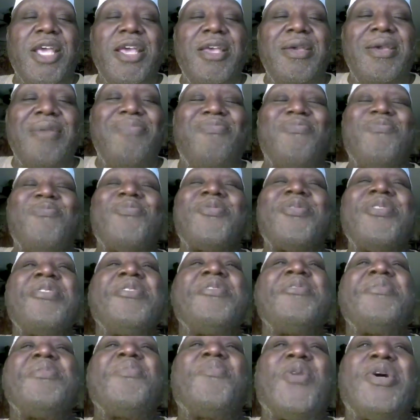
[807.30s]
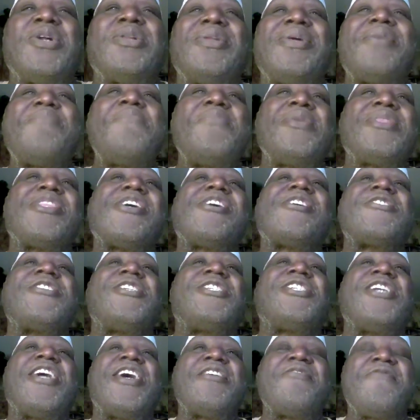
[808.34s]
being incapable of
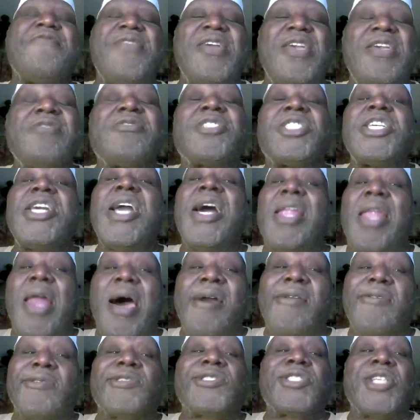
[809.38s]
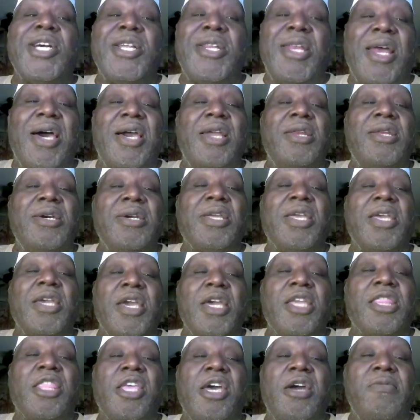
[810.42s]
building a house
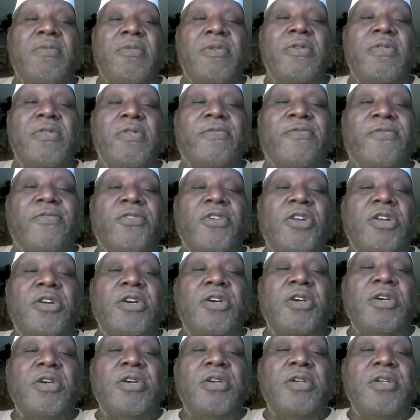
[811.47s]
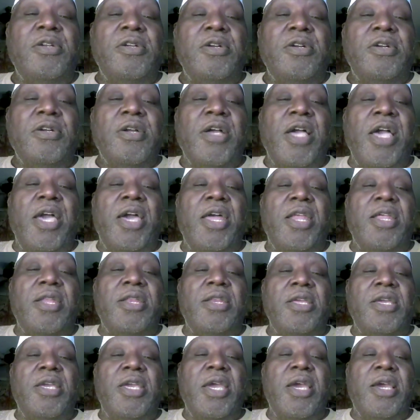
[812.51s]
or a structure
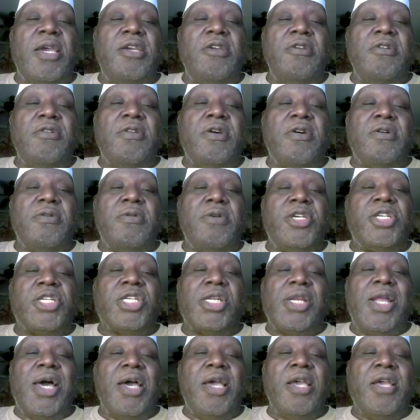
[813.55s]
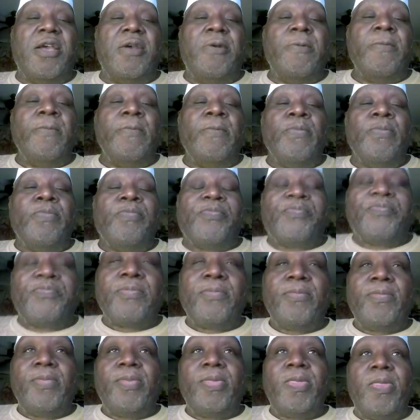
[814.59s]
that's watertight.
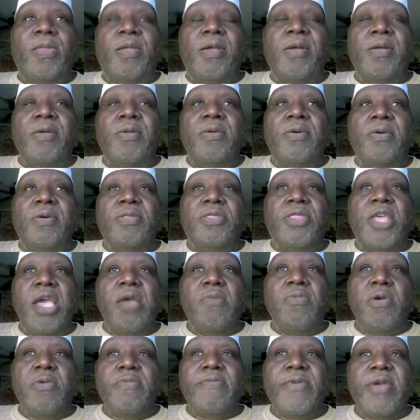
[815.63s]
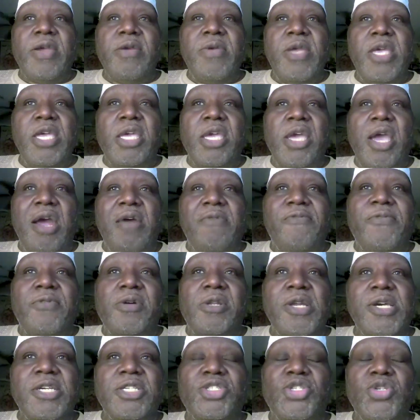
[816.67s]
Fellow the Boy has no problem doing it. Zach
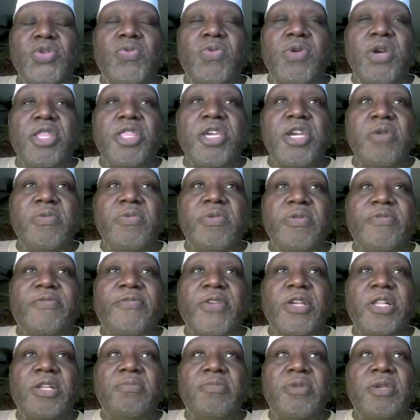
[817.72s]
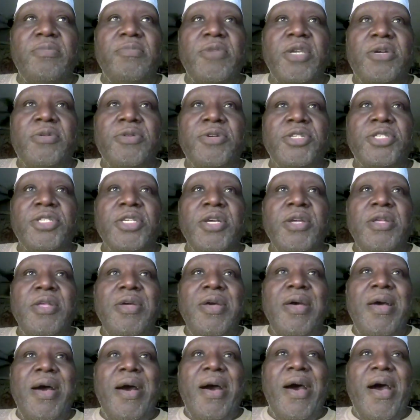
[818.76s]
Discovery has no problems doing it.